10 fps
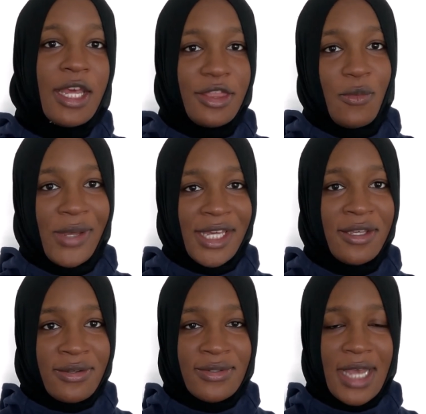The way
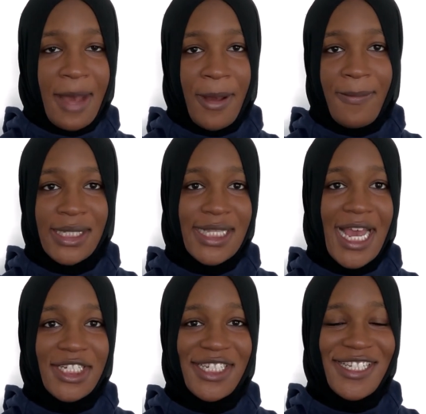you use ABAP
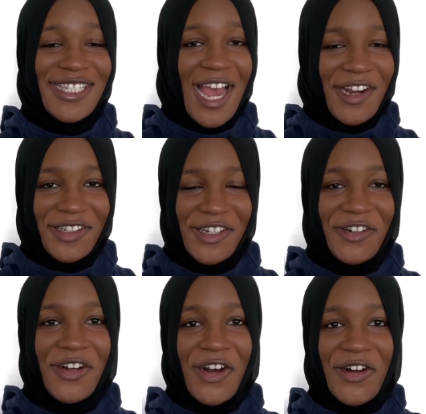Mustache is entirely your
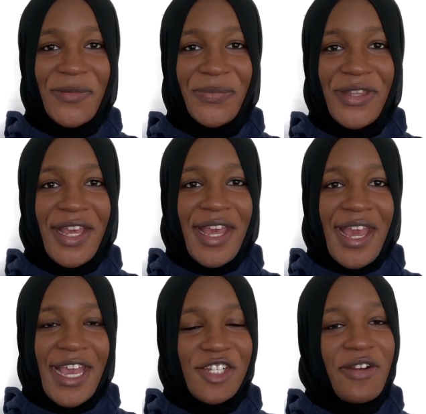call.
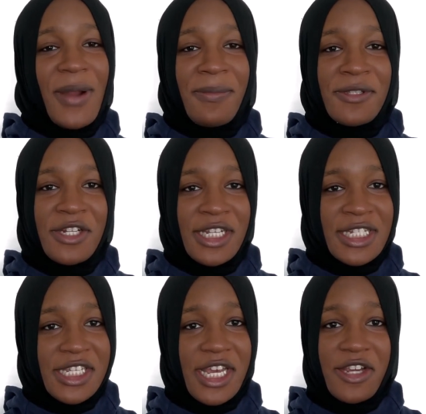It's your opportunity
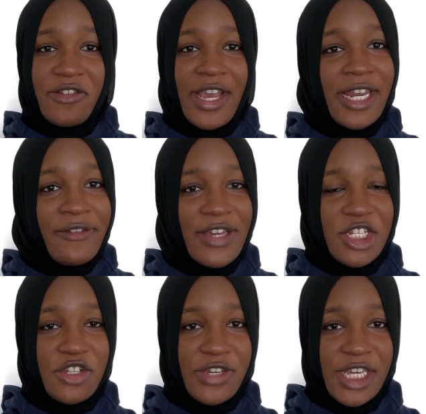to get creative and
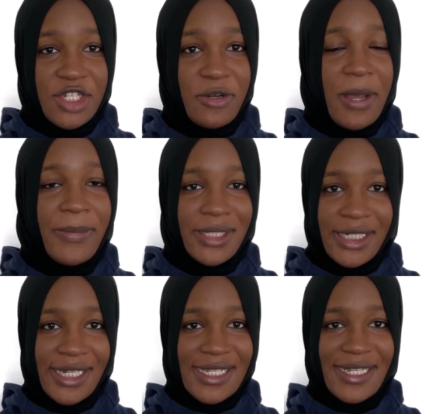showcase your
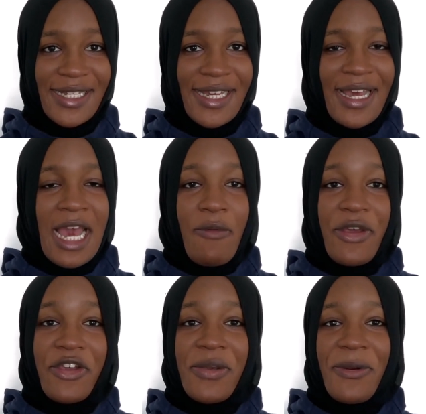abilities.
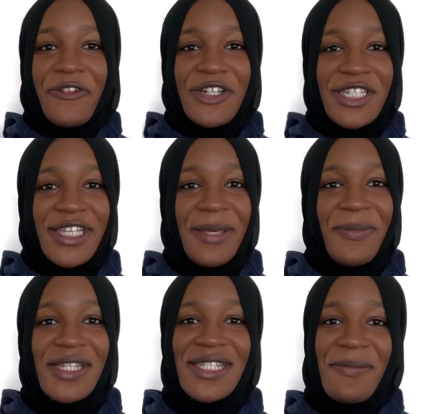Whether you prefer to keep
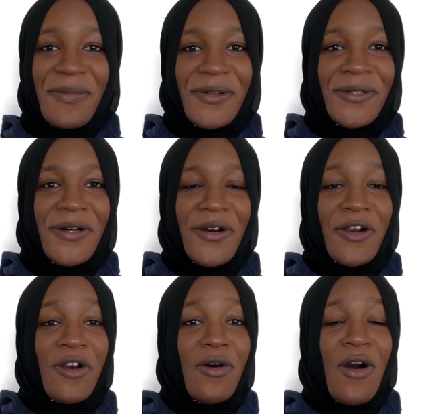it simple or
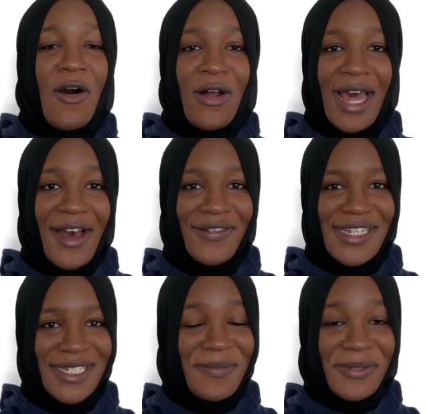go all out,
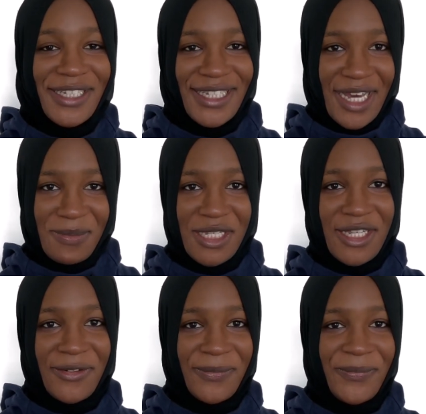it's completely up to
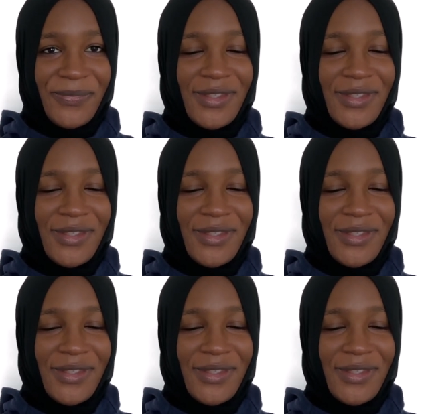you.